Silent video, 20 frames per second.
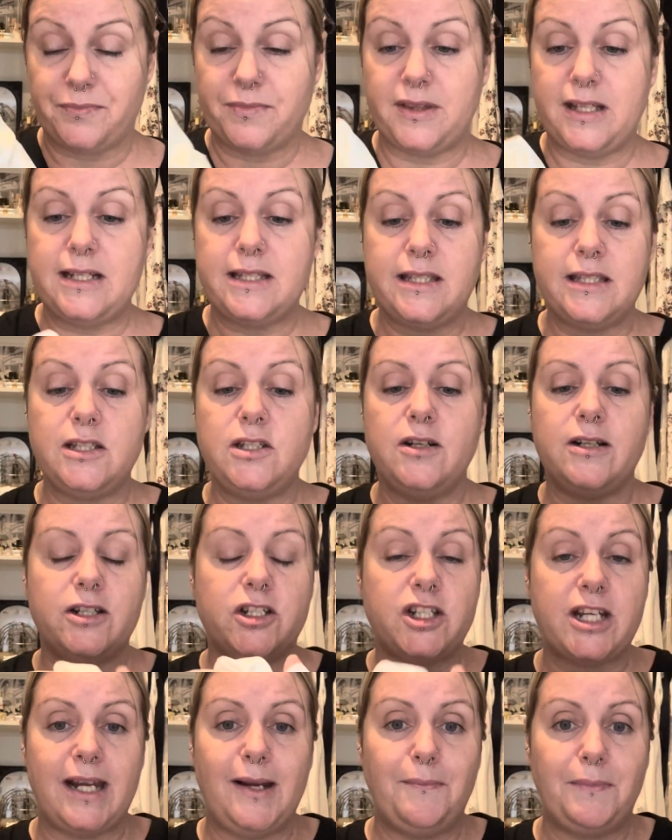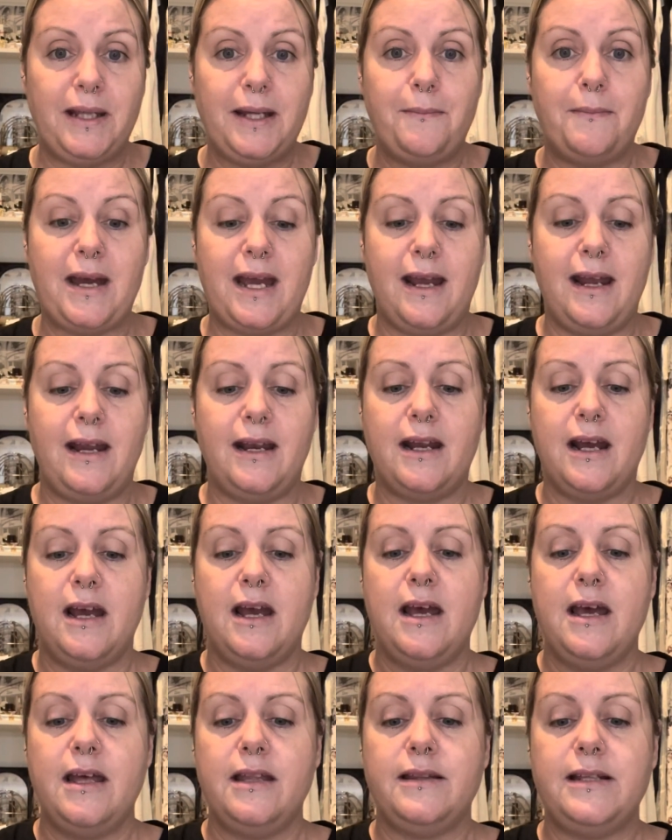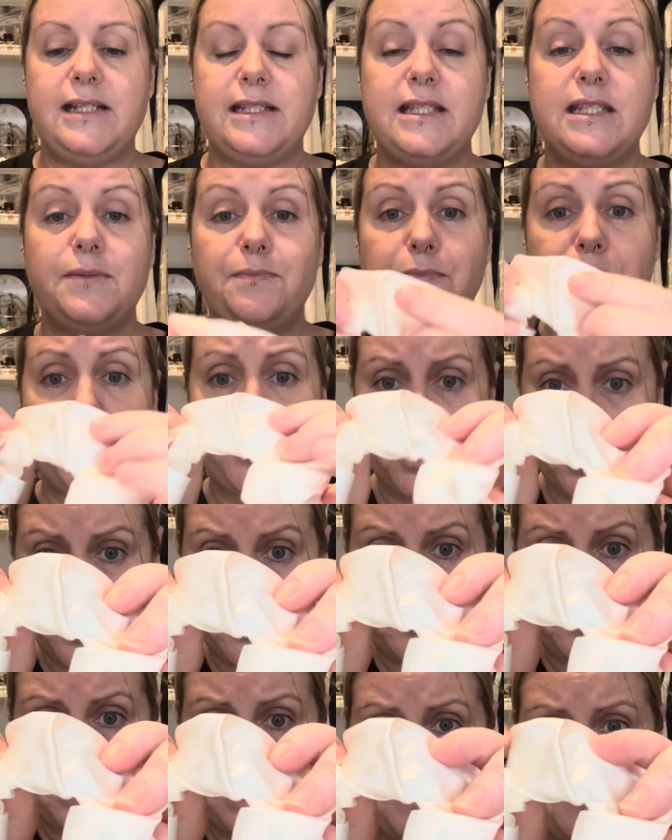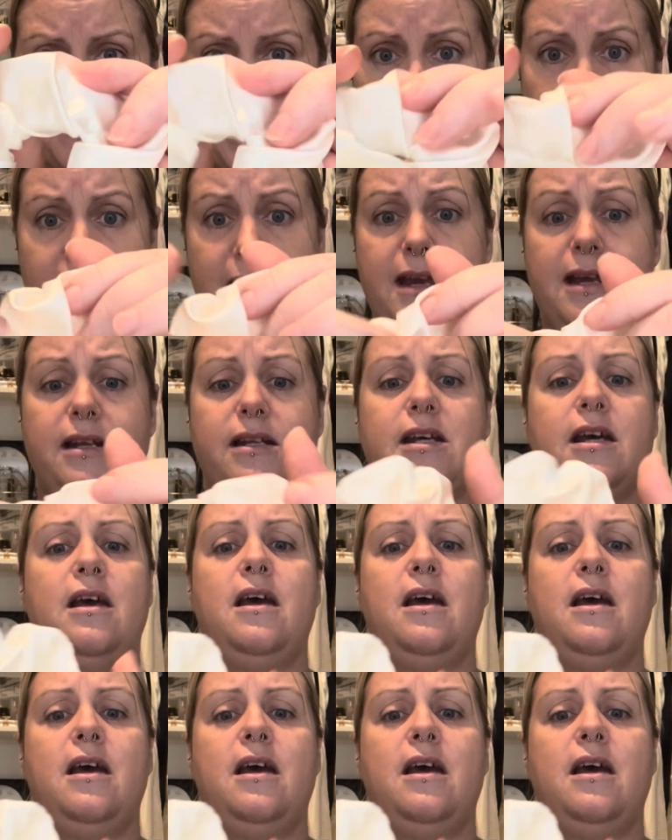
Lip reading: This is not cheaply made. This is beautifully made.